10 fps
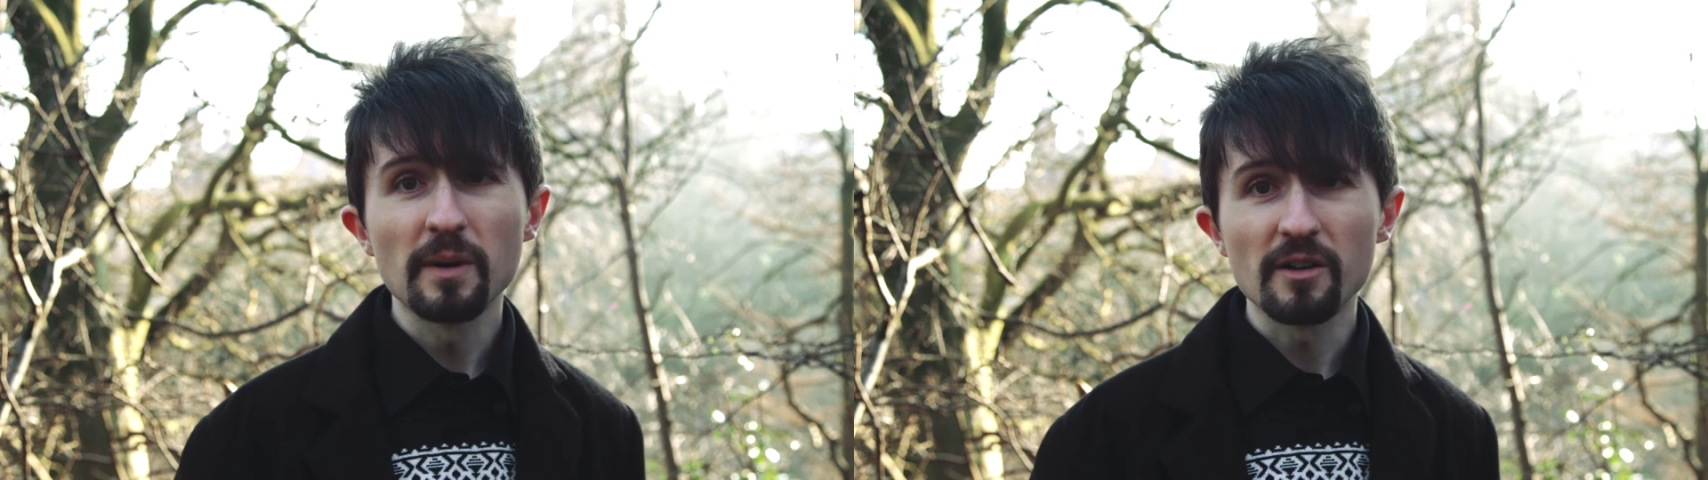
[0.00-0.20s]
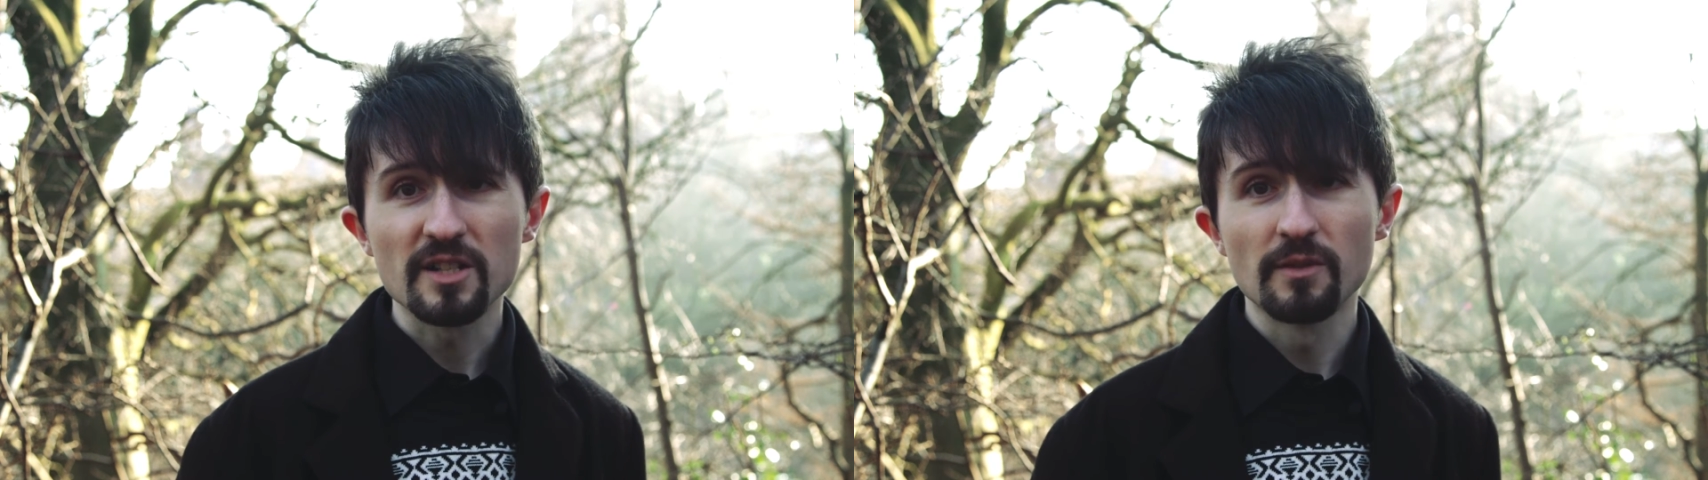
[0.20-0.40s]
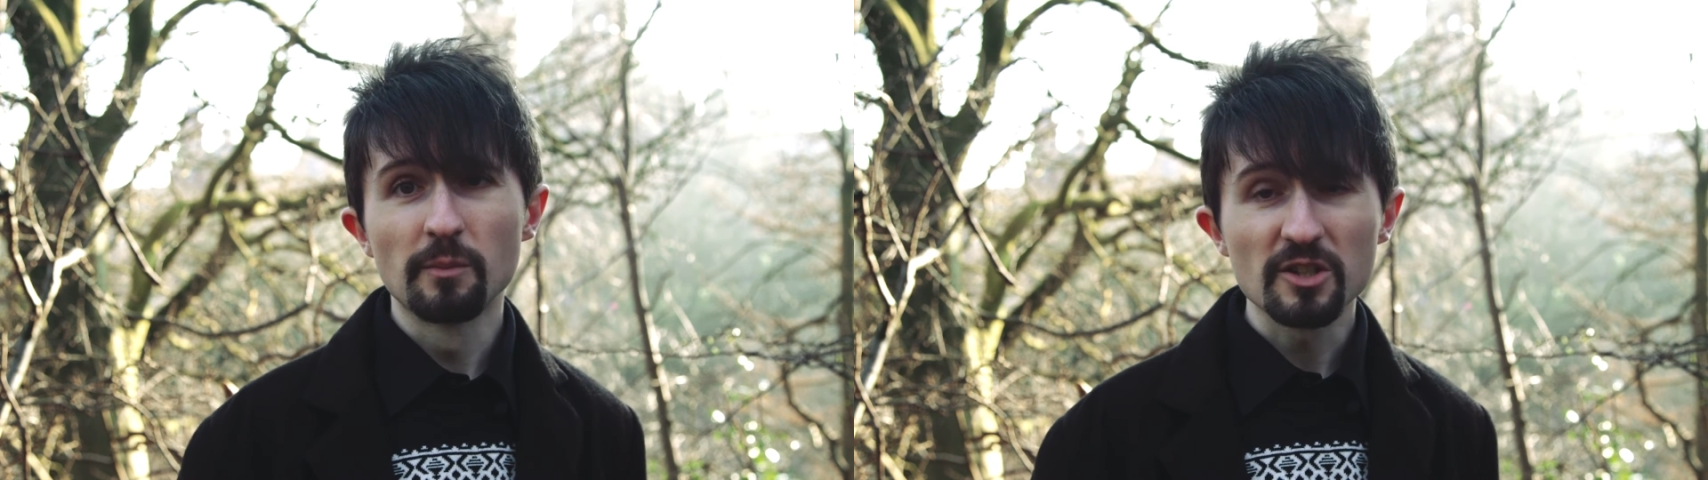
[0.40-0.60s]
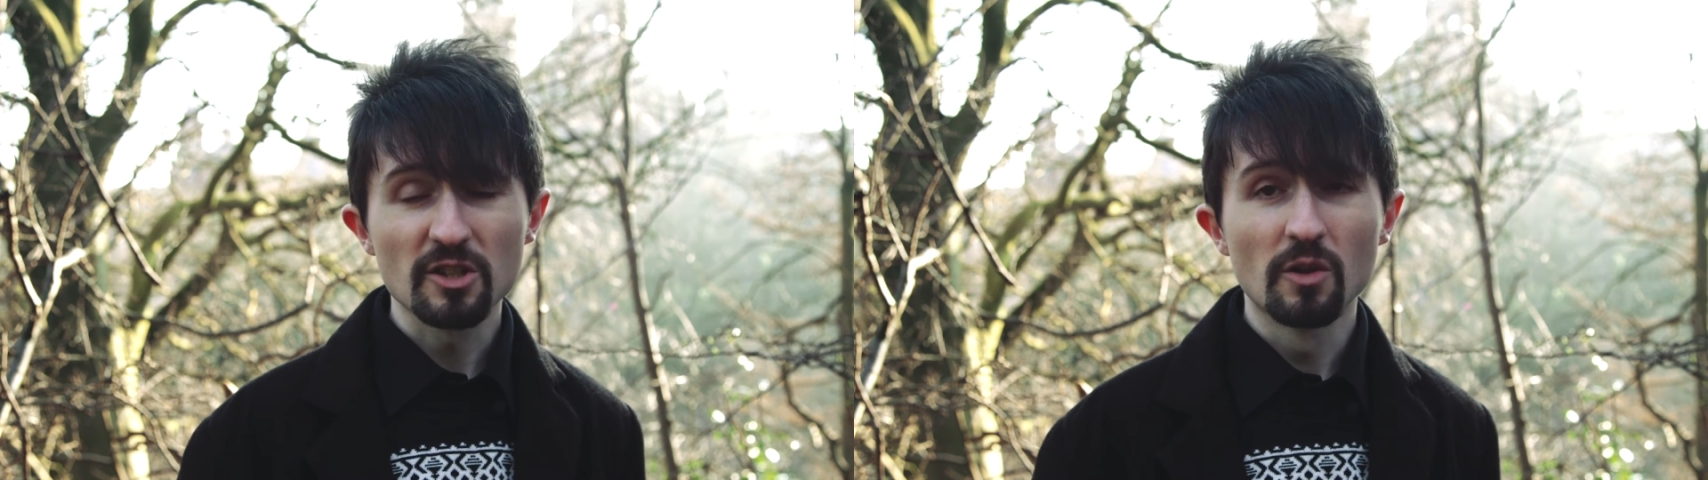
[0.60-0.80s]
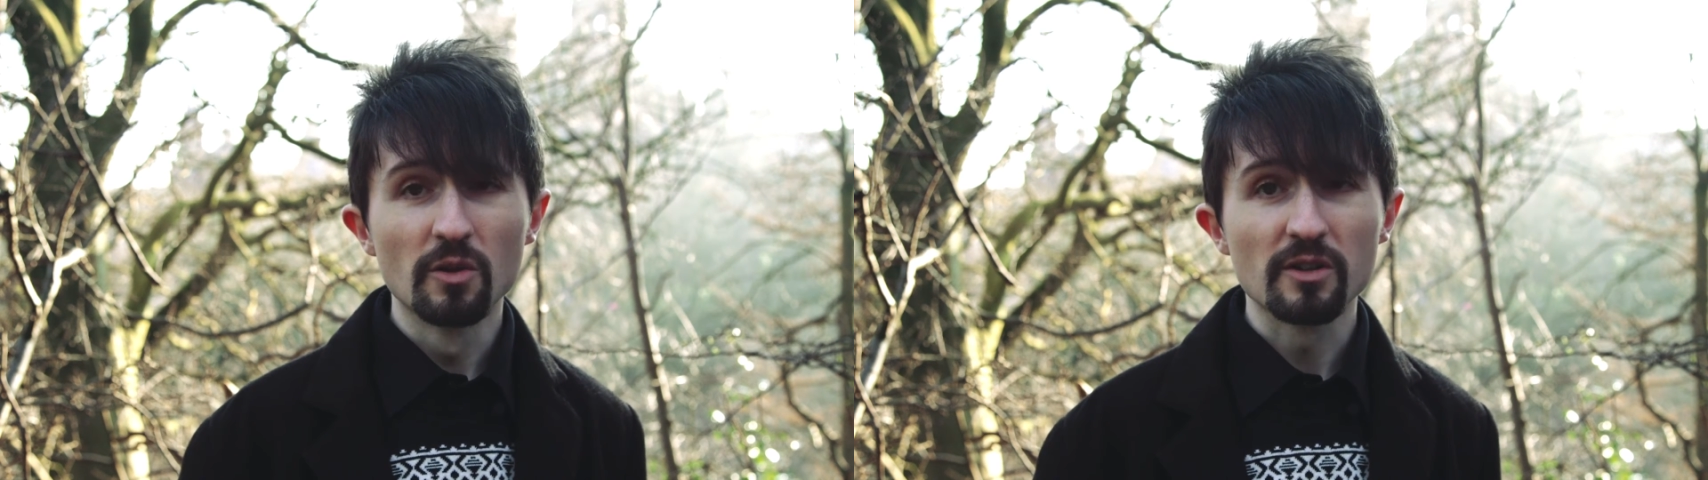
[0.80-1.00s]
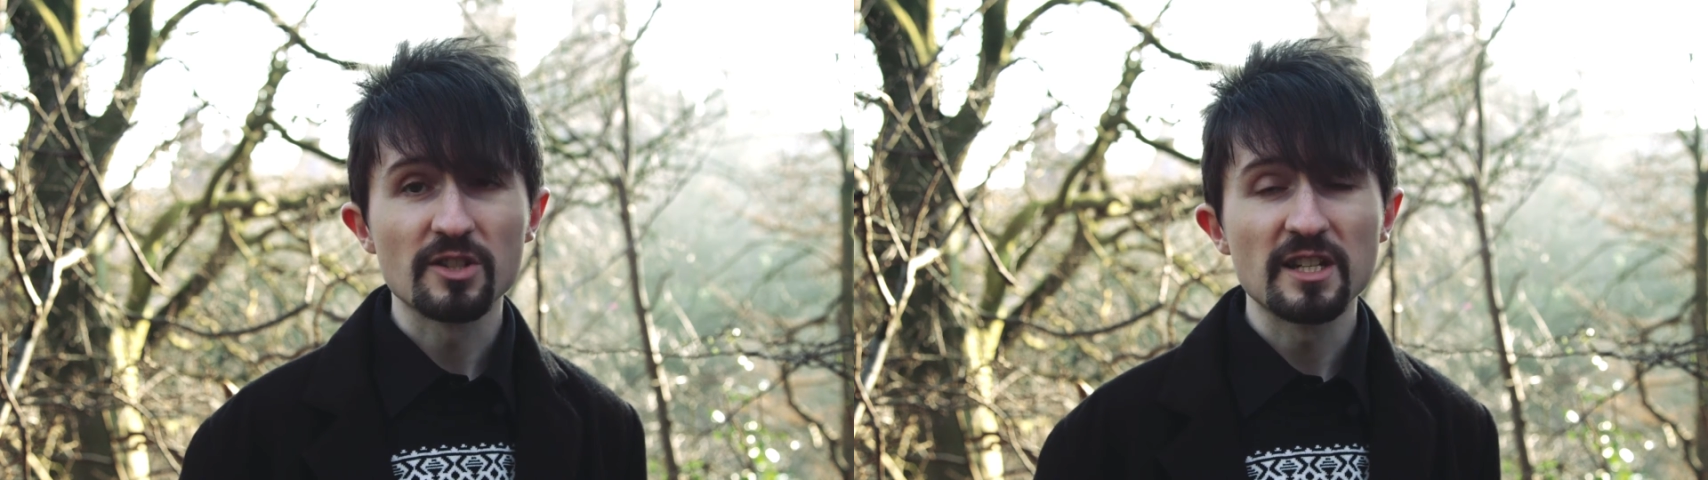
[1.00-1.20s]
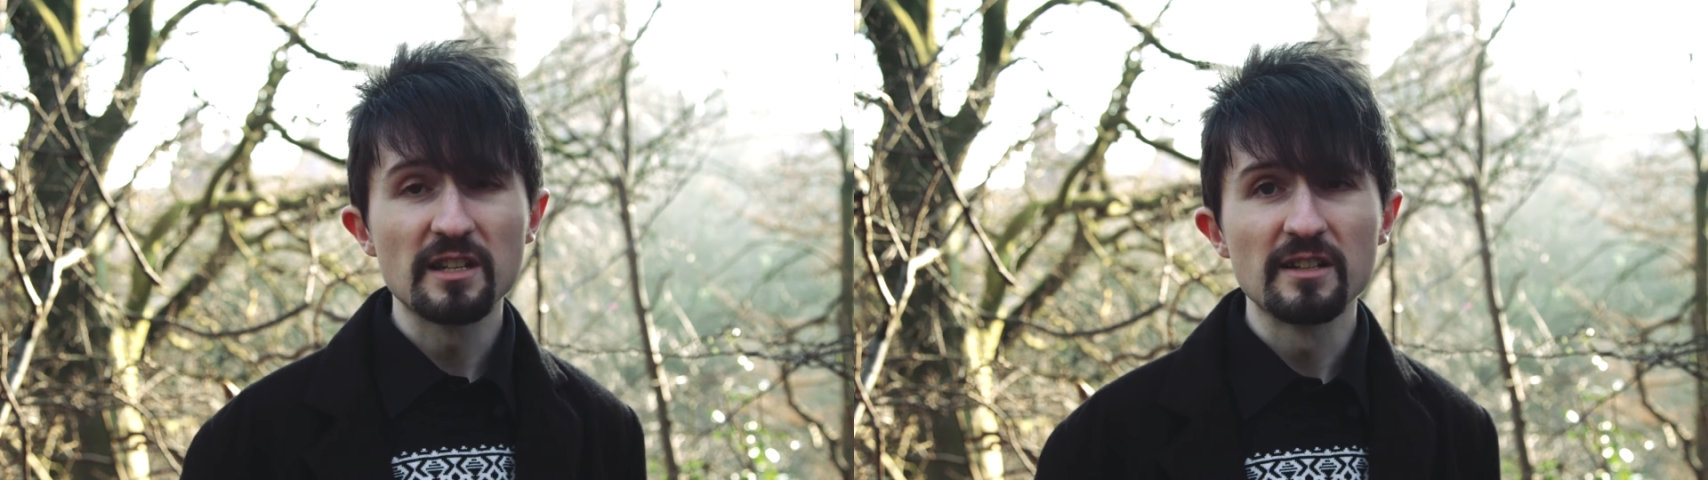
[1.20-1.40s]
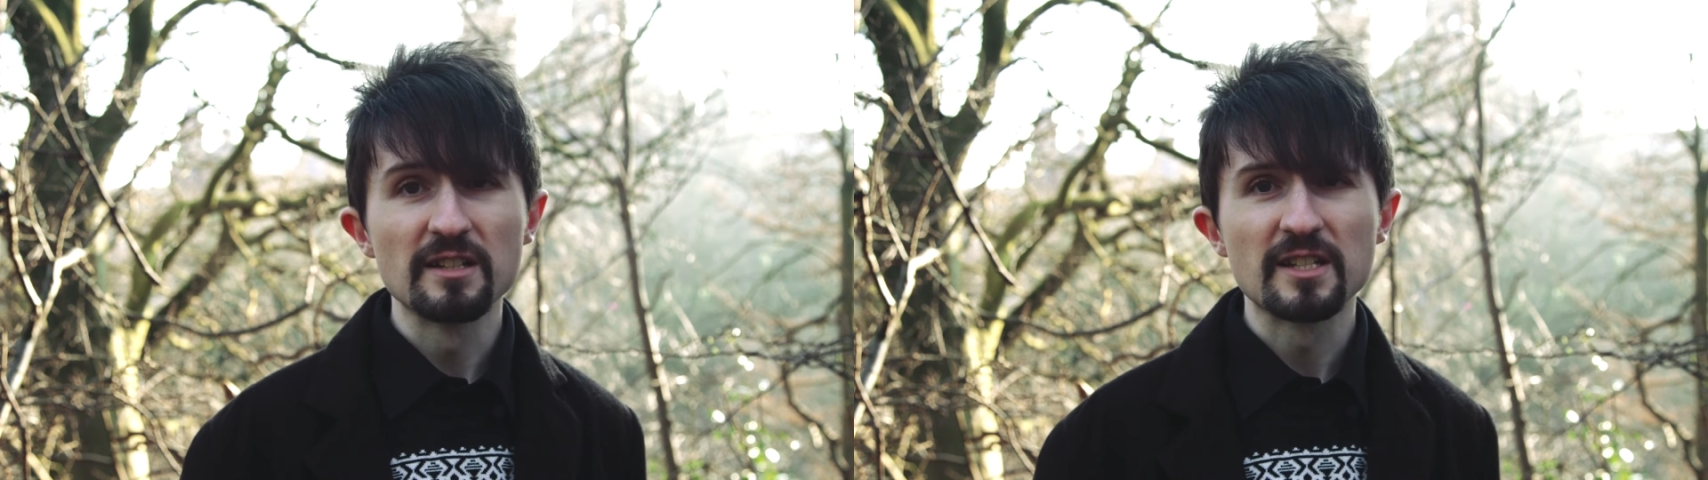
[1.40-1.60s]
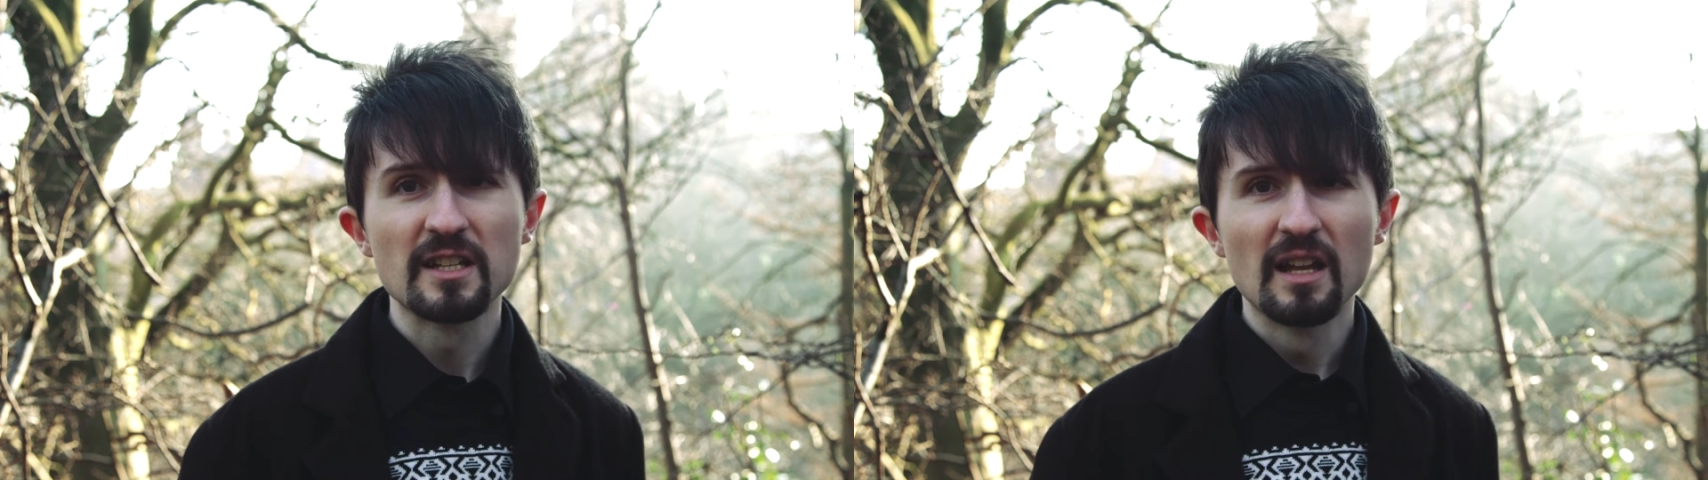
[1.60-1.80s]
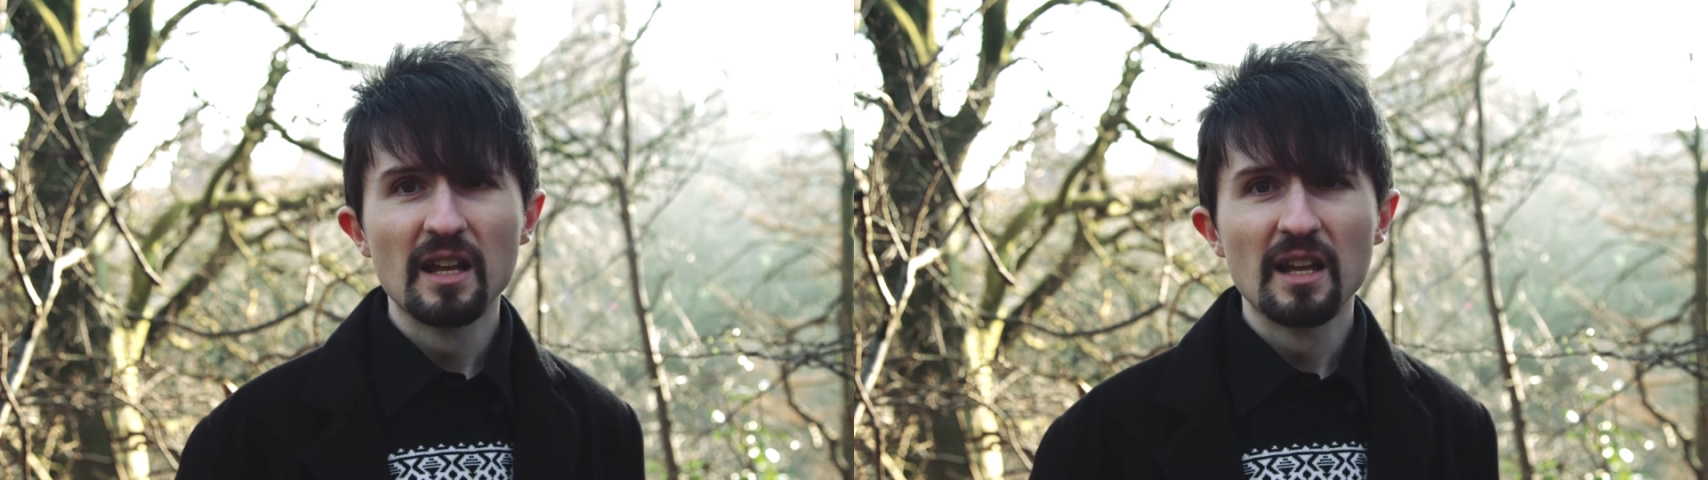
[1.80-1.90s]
parts of a much longer series,